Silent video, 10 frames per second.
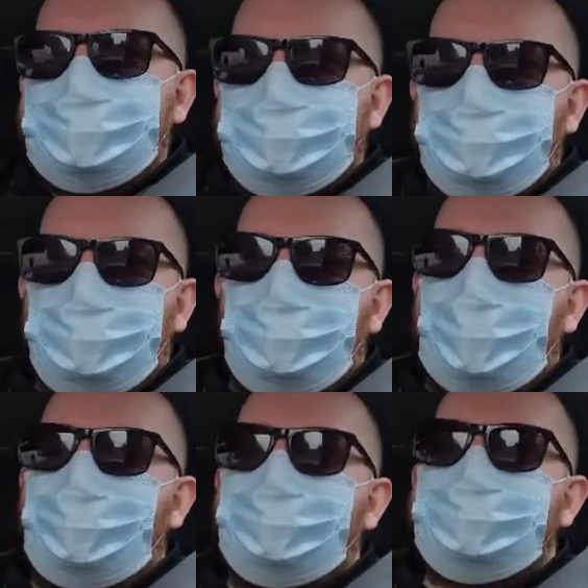So
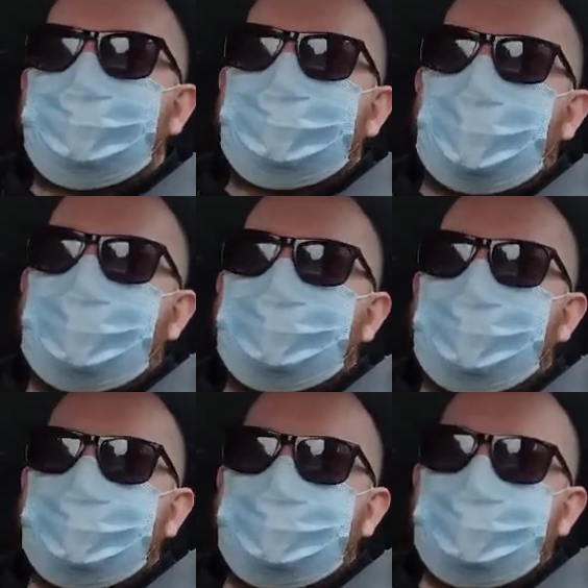when all this
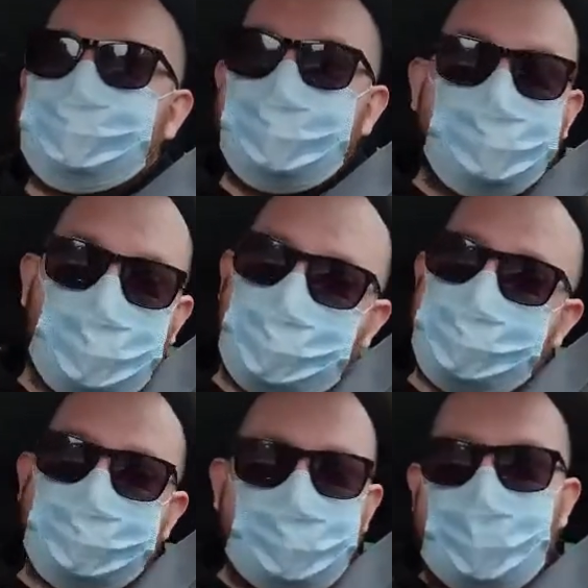started, since all
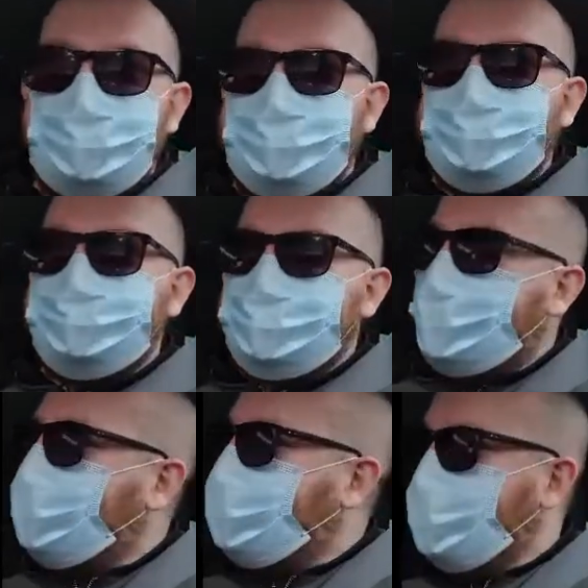this started,
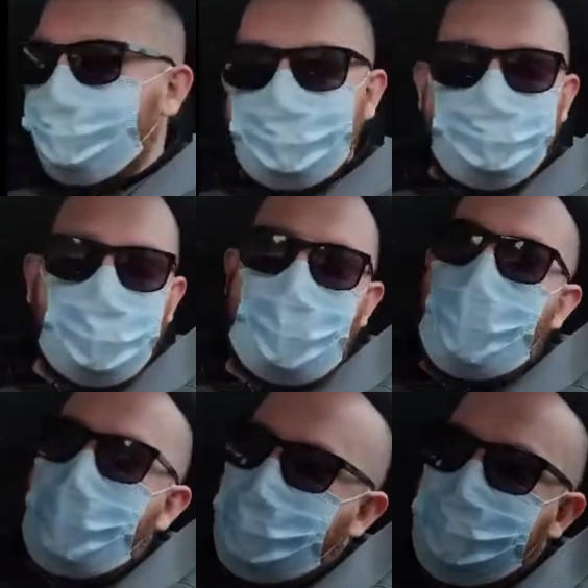I haven't put
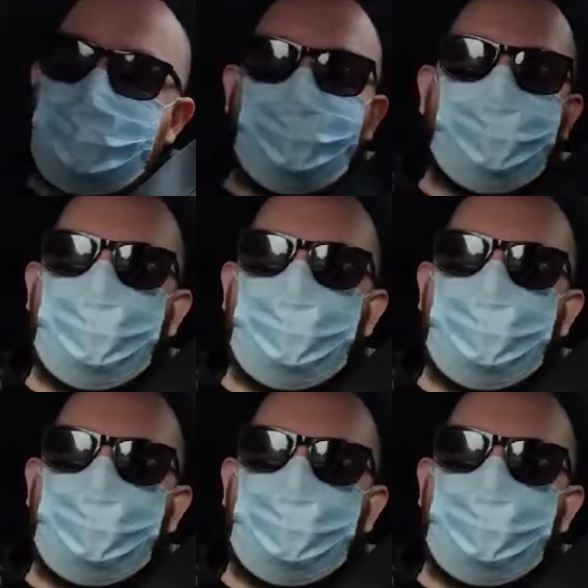any